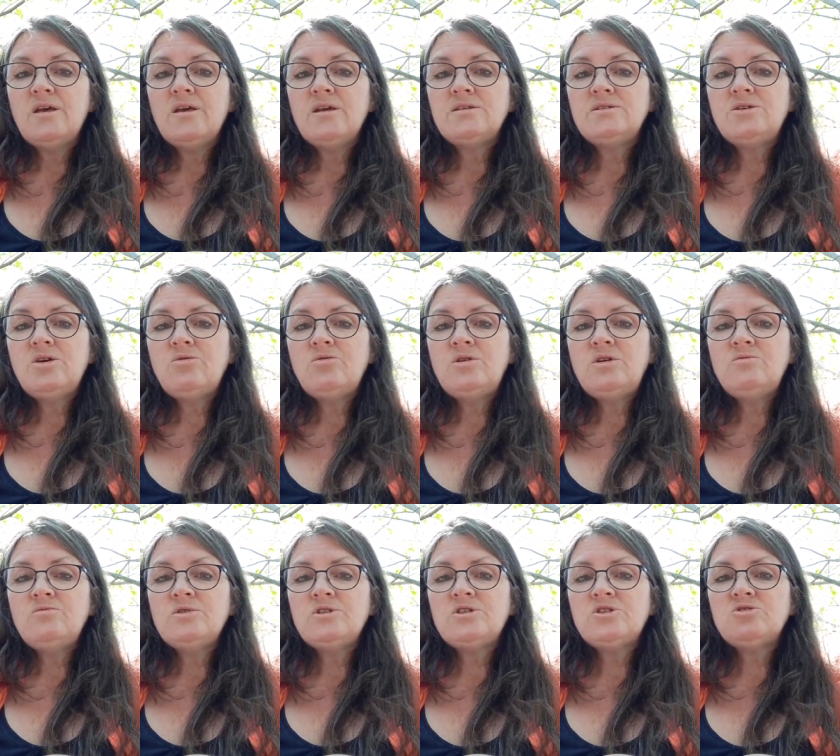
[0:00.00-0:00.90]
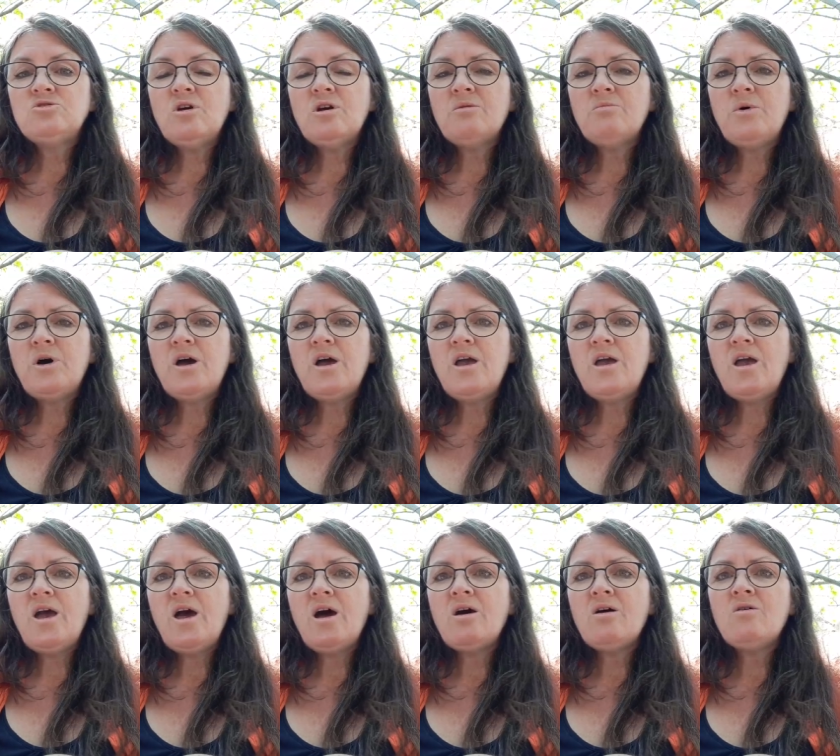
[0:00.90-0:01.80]
Tony was struck by
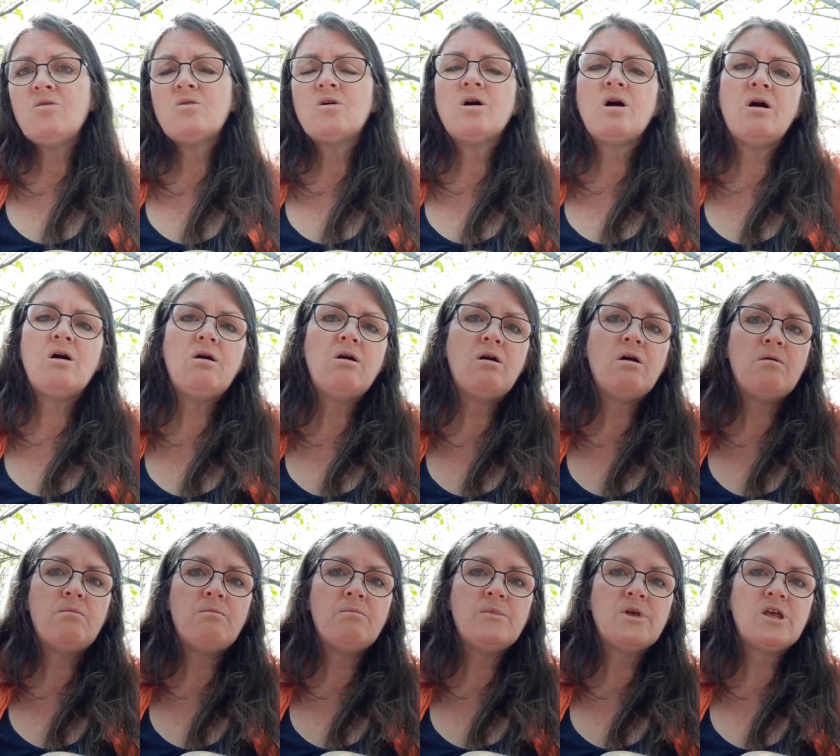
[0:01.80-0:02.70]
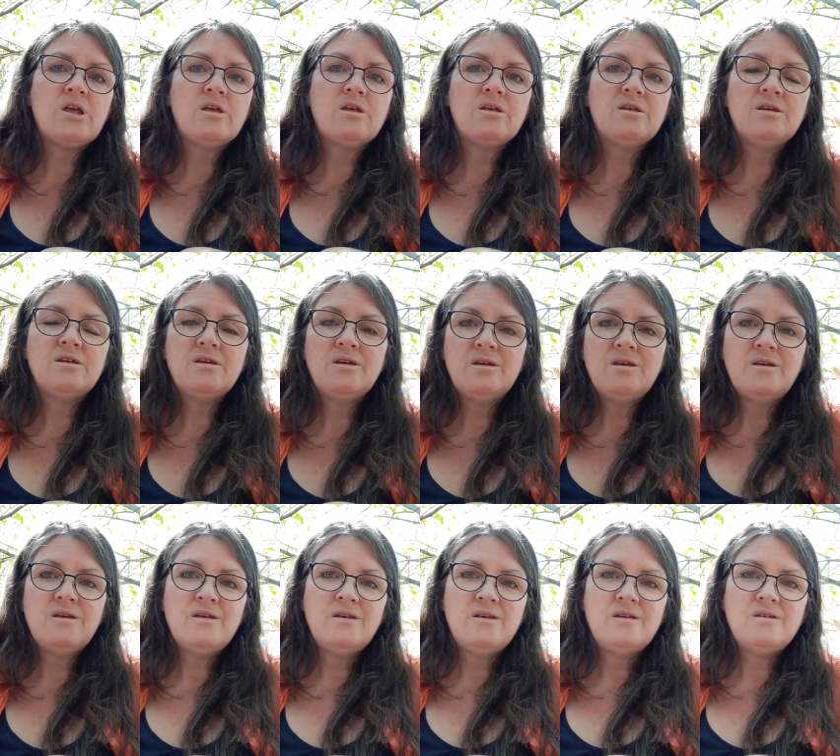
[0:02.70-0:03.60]
how calm
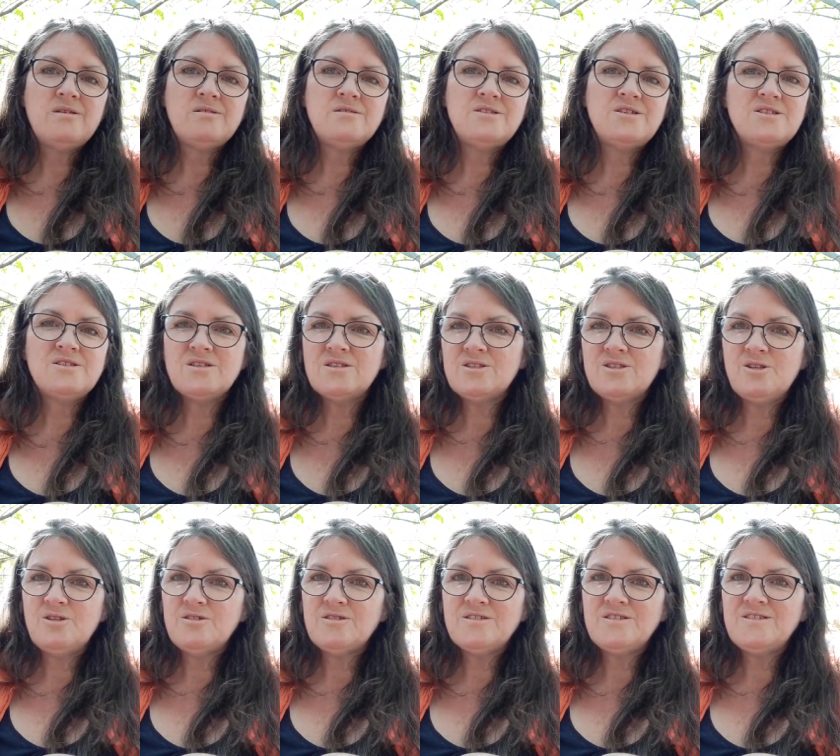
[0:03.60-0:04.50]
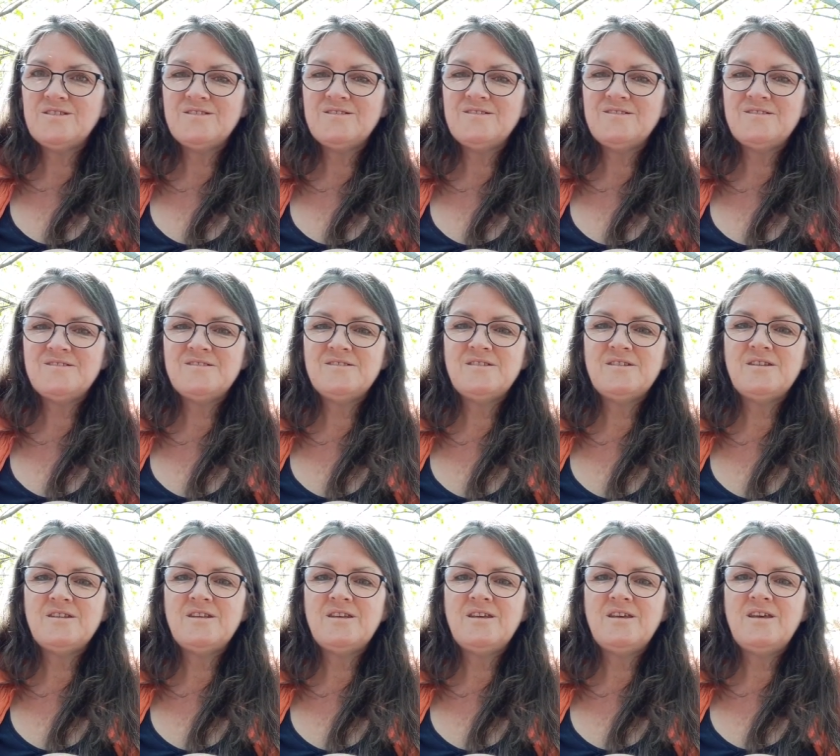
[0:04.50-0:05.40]
Jesus looked.
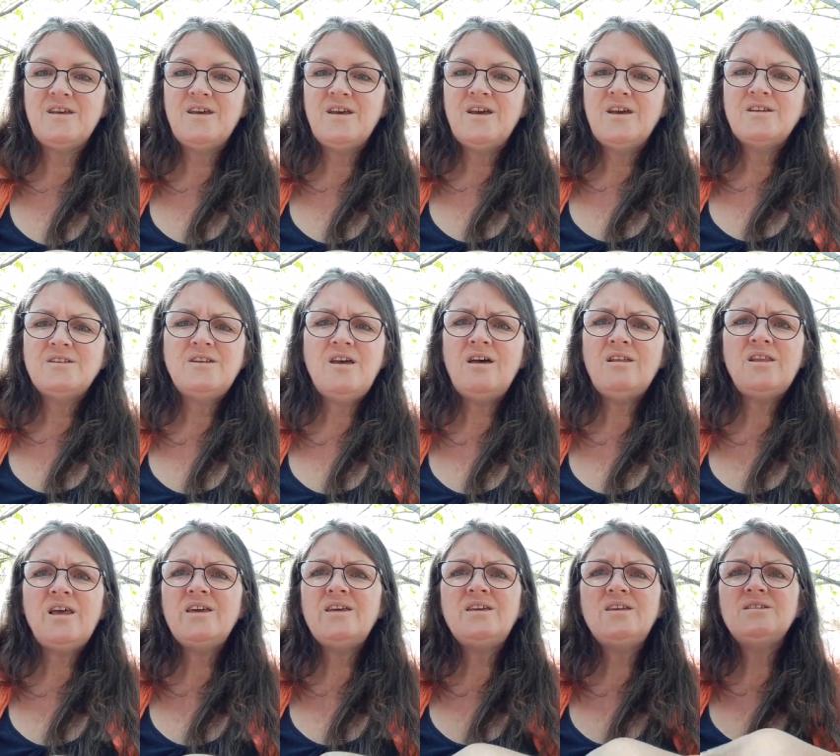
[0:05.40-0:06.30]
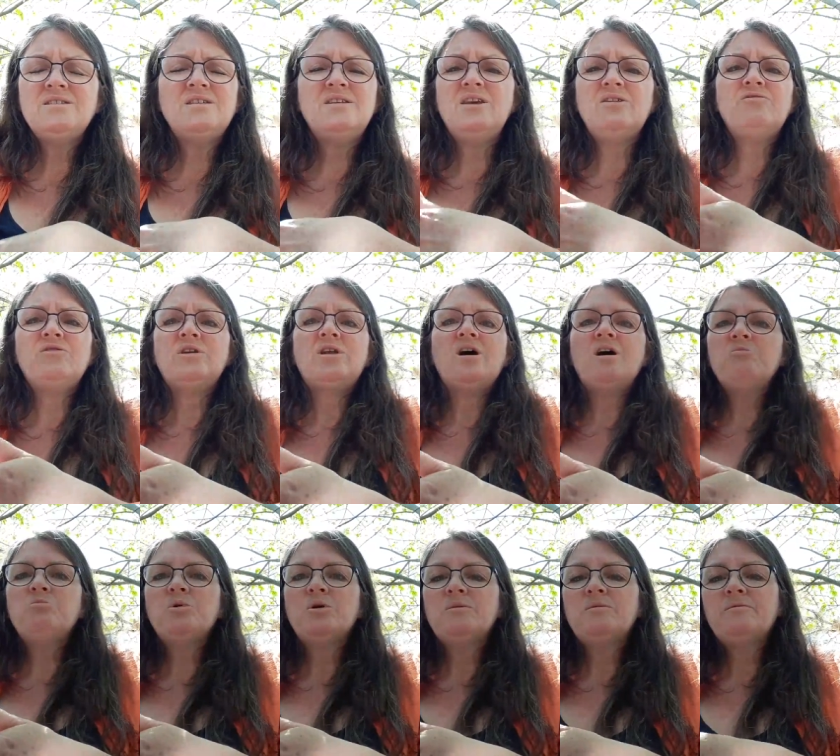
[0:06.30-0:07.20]
Not like he'd given up,
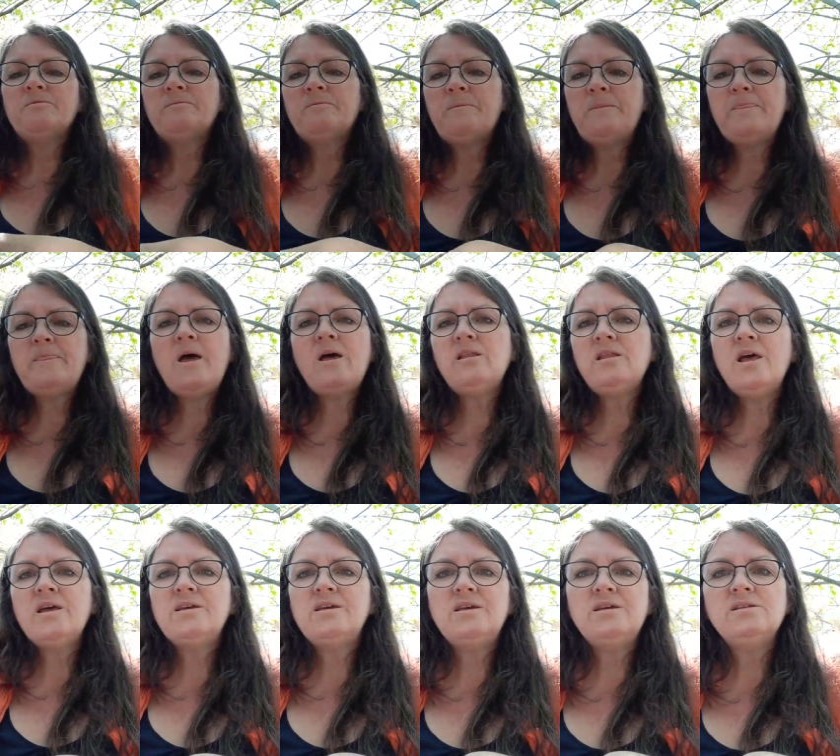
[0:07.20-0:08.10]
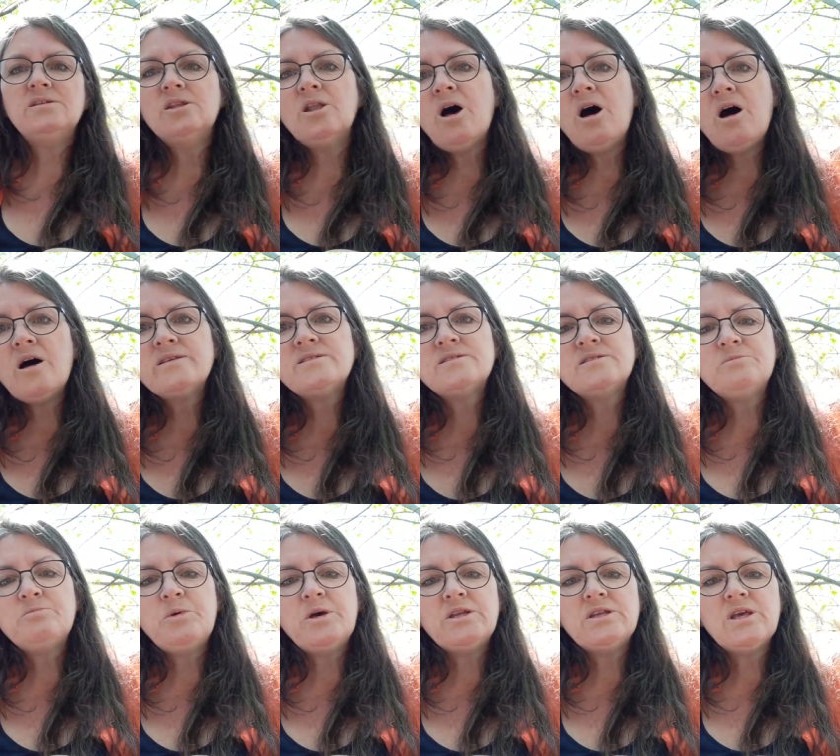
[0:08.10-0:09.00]
not like he'd lost,
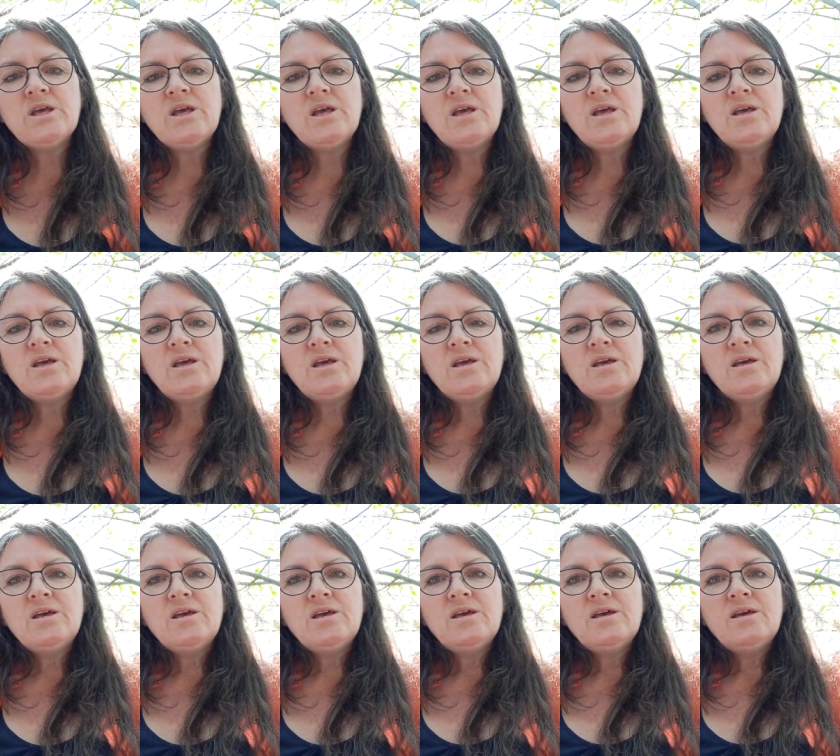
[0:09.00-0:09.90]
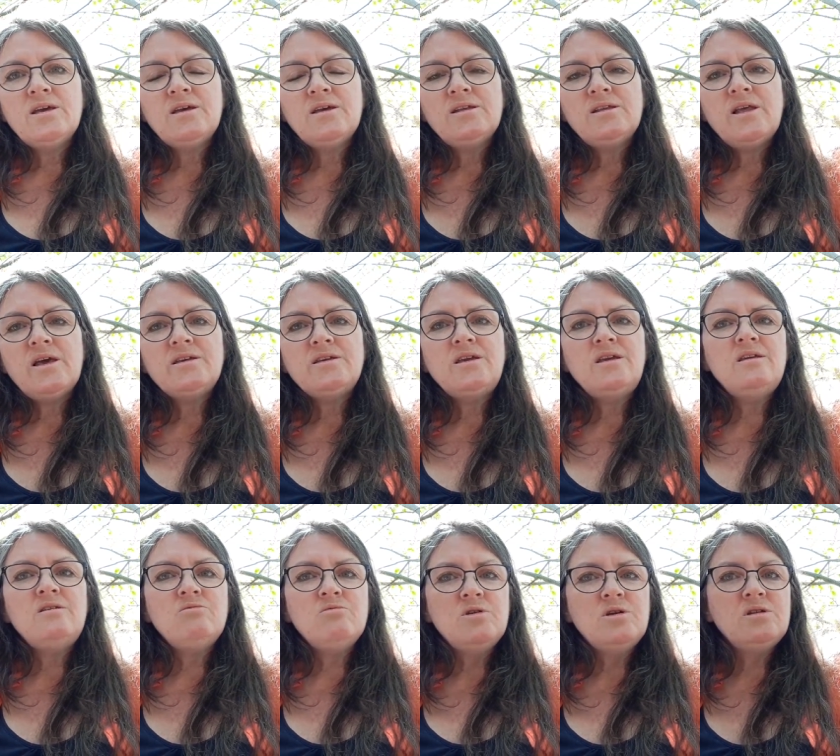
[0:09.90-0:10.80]
but like
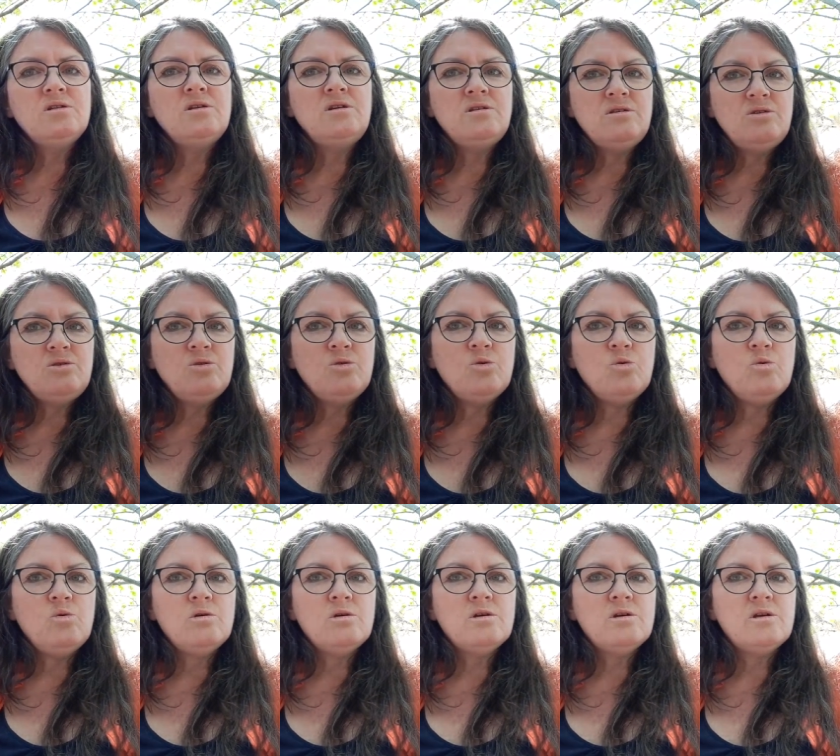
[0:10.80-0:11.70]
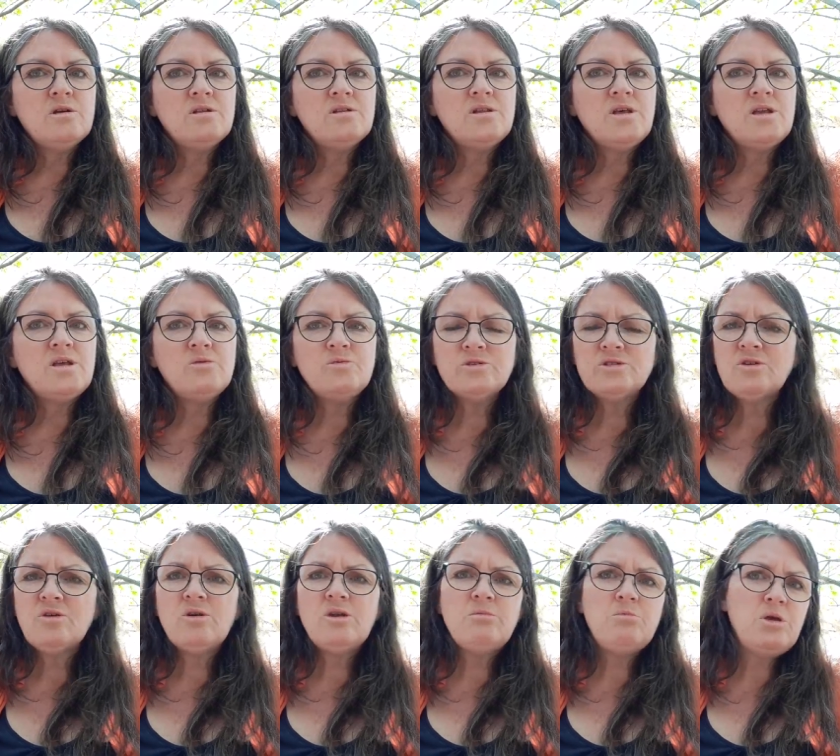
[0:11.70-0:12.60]
he really knew that it was
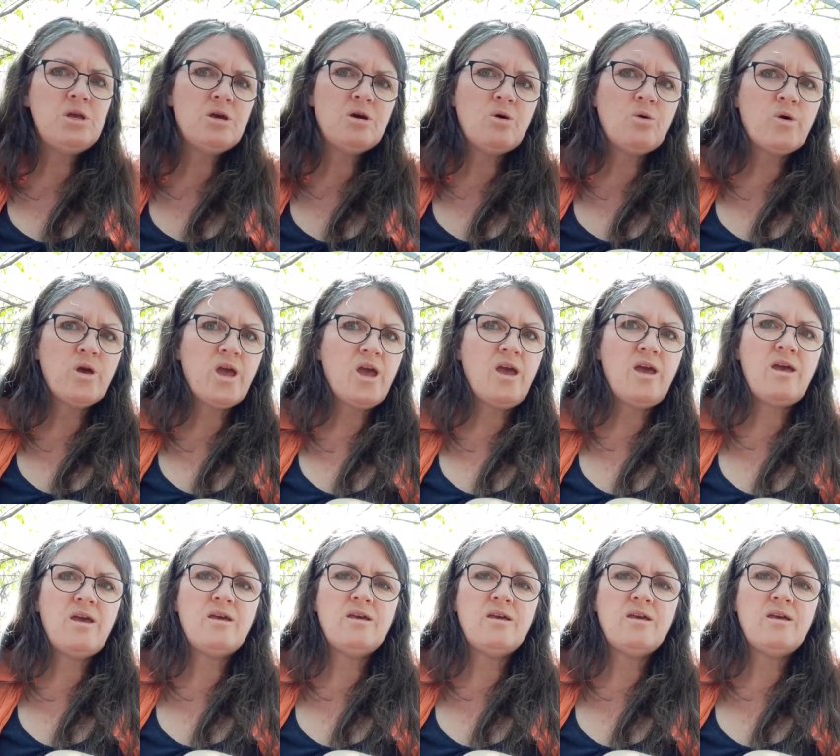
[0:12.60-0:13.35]
going to be okay.